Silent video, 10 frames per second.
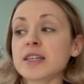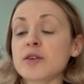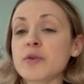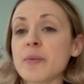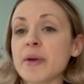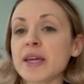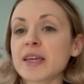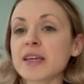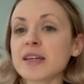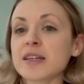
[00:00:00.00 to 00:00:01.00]
we're
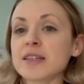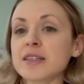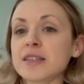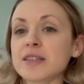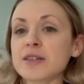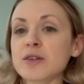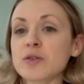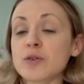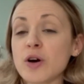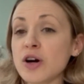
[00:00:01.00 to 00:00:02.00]
making a
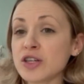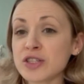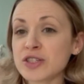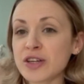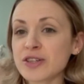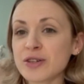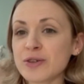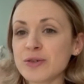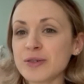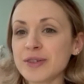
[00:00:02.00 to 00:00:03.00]

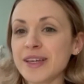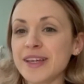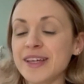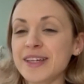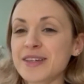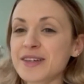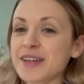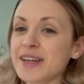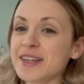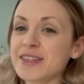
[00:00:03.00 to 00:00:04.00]
rawsotto,
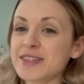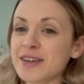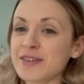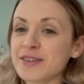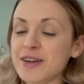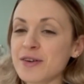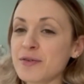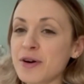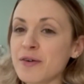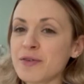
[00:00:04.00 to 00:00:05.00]
so a
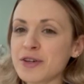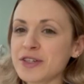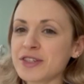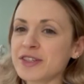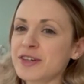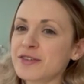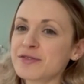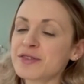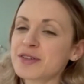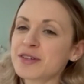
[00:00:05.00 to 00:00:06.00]
raw version of
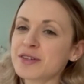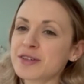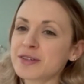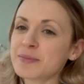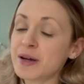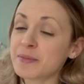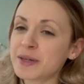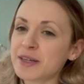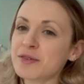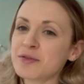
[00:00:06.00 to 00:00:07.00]

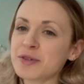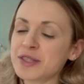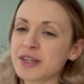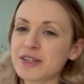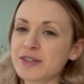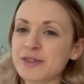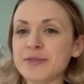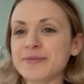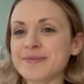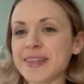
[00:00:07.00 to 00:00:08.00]
pumpkin risotto.
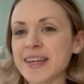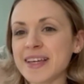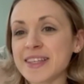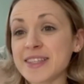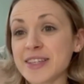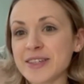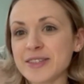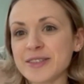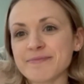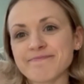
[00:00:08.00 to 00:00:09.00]

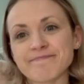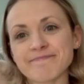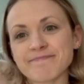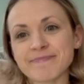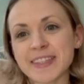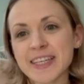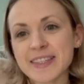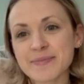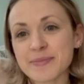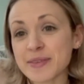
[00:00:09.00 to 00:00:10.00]
So
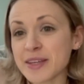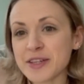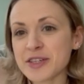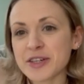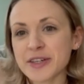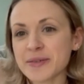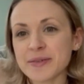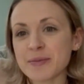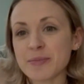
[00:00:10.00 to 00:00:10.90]
yes, enjoy the